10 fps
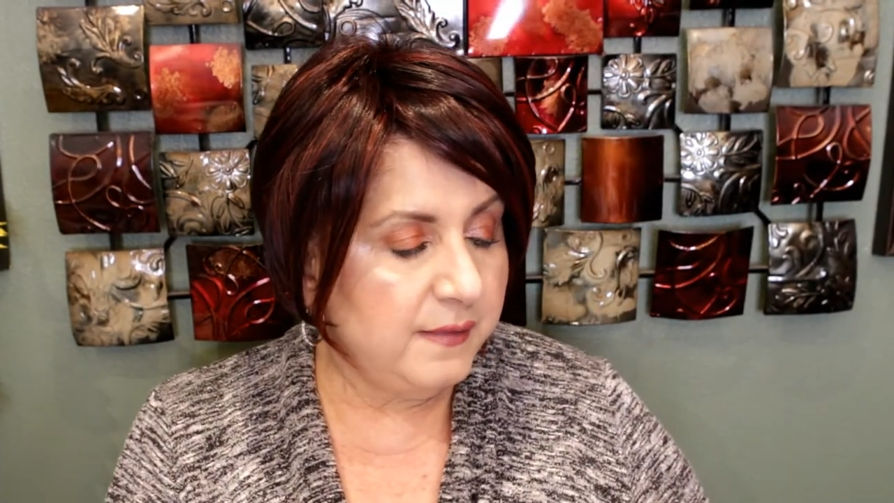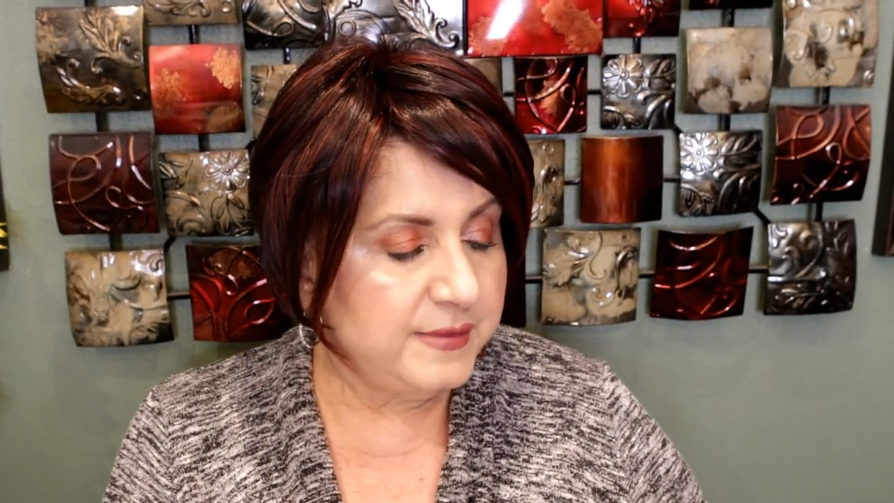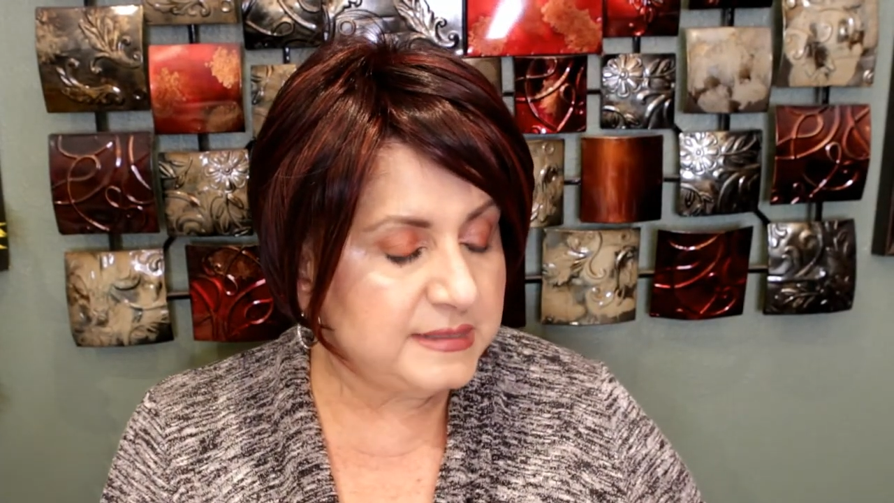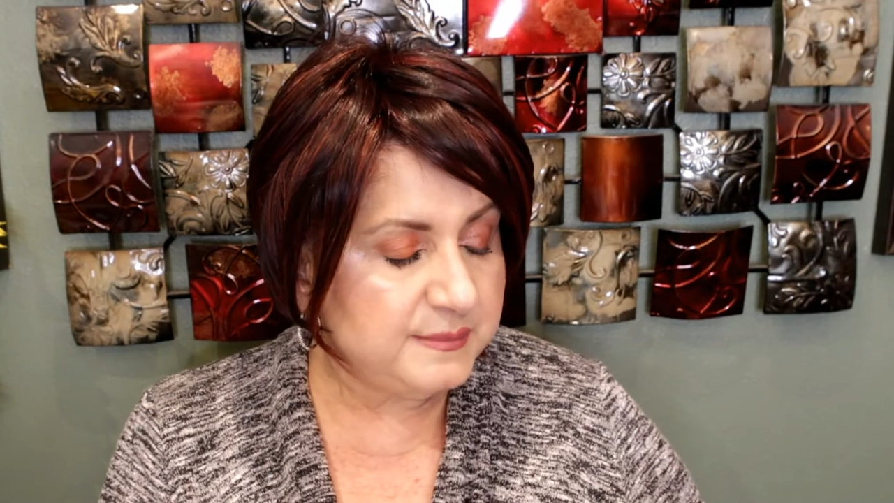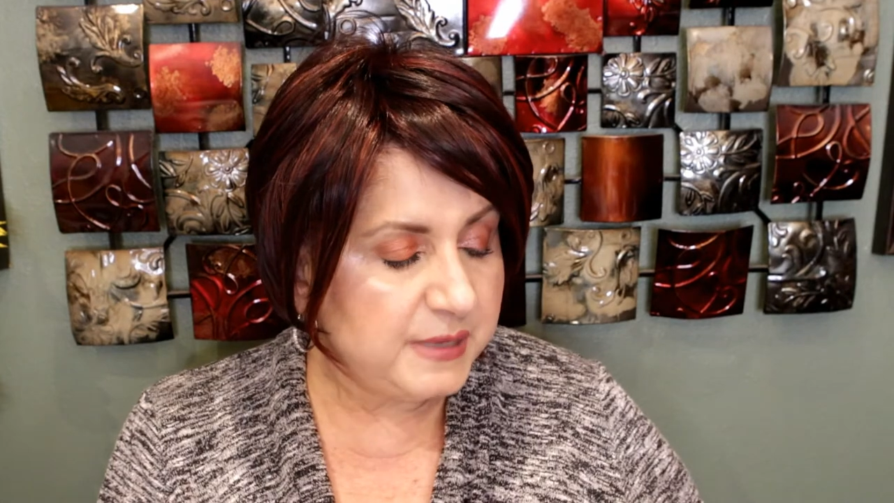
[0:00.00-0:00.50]

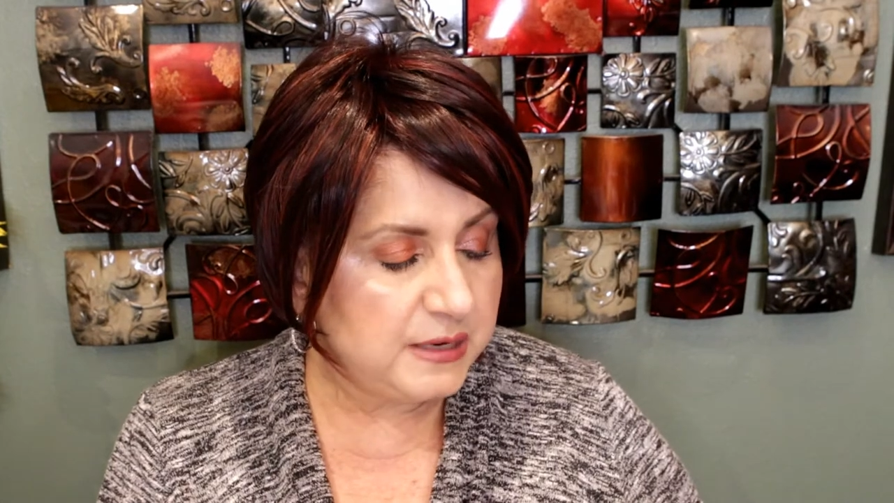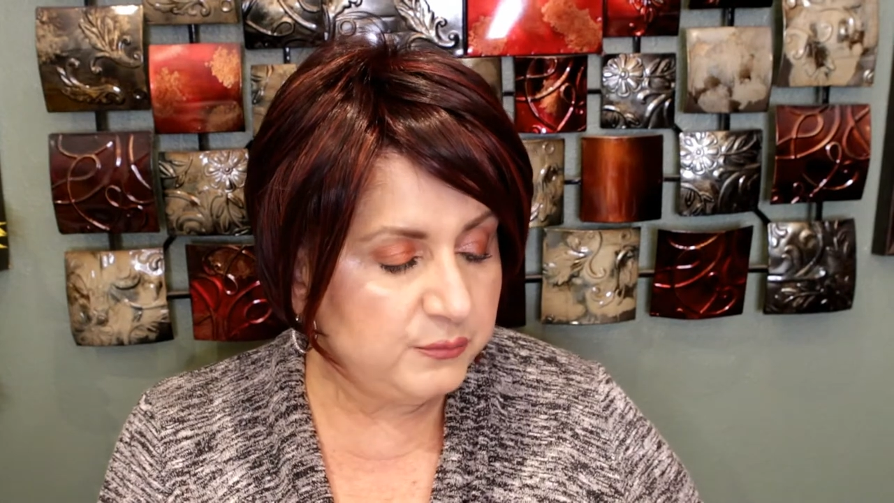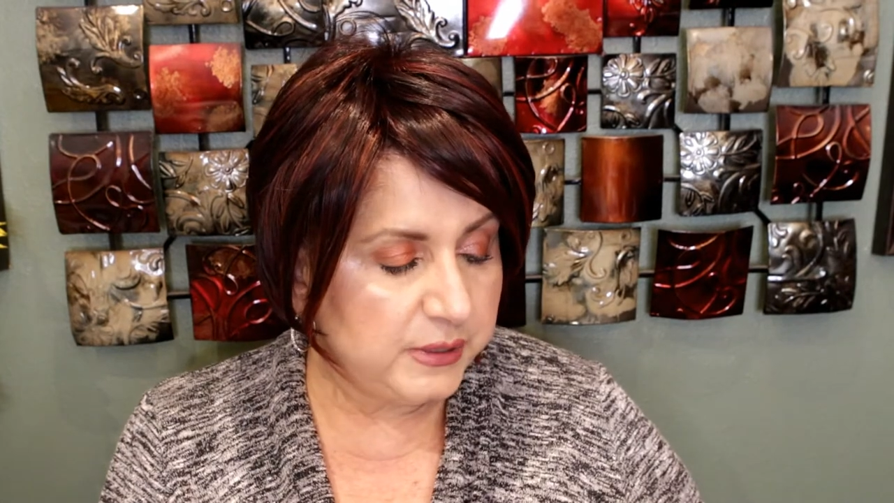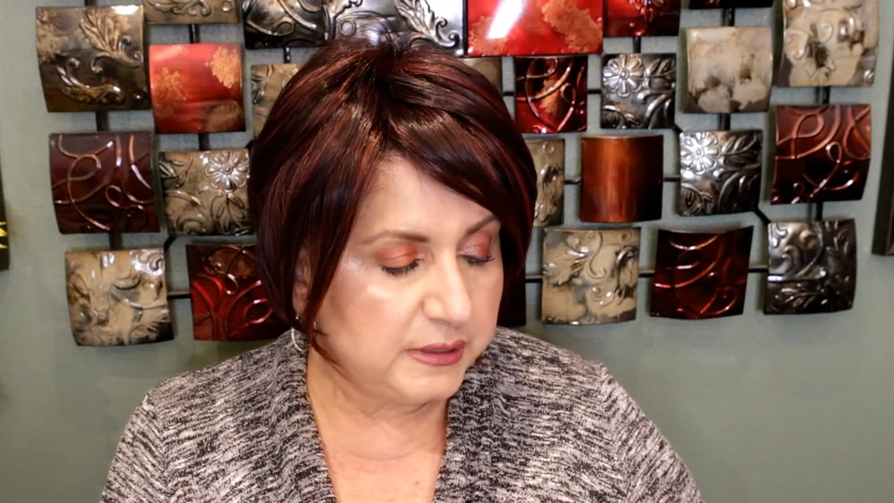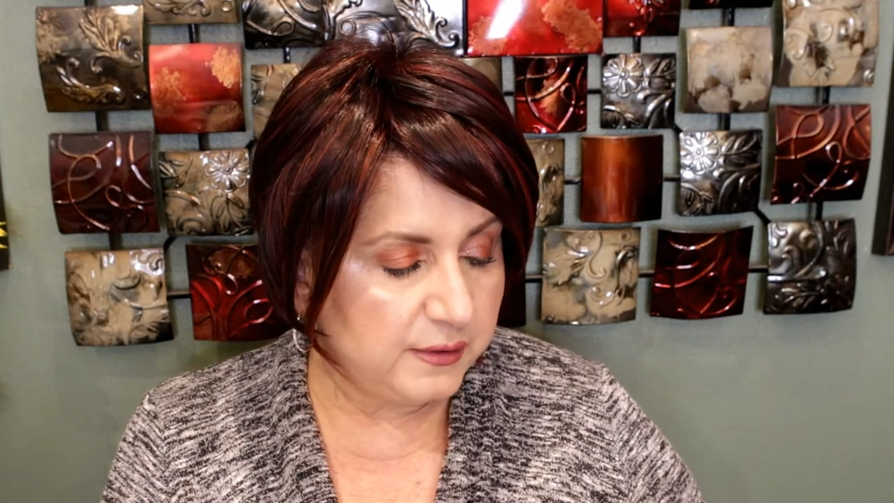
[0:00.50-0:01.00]
This I'm
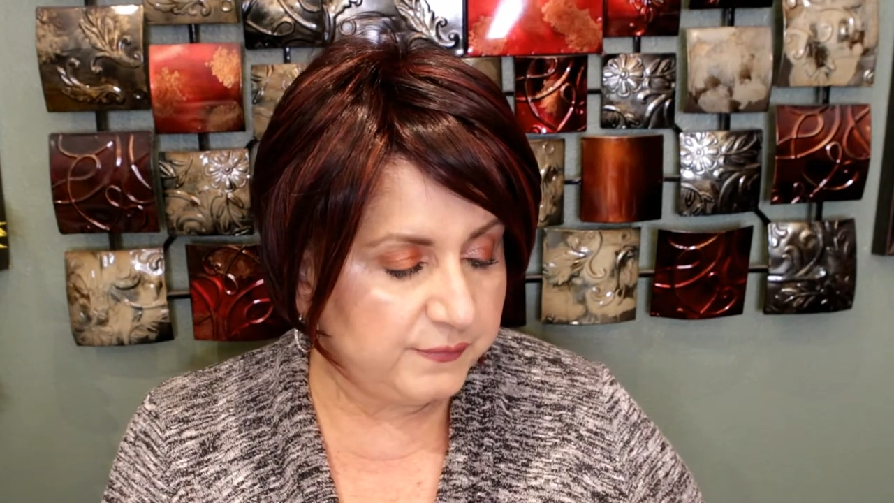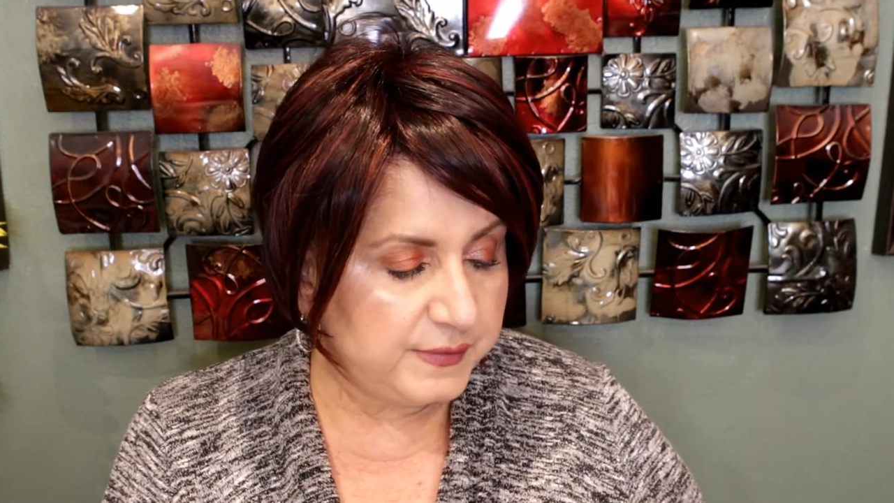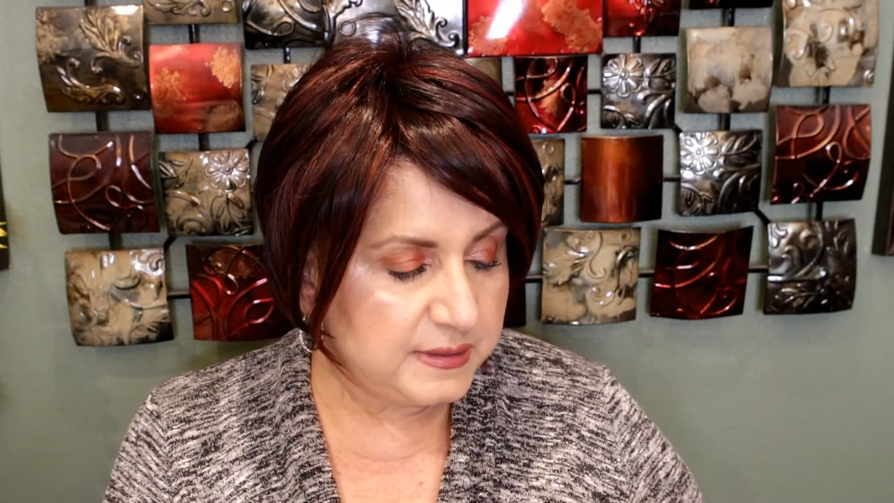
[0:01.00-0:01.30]
getting rid of.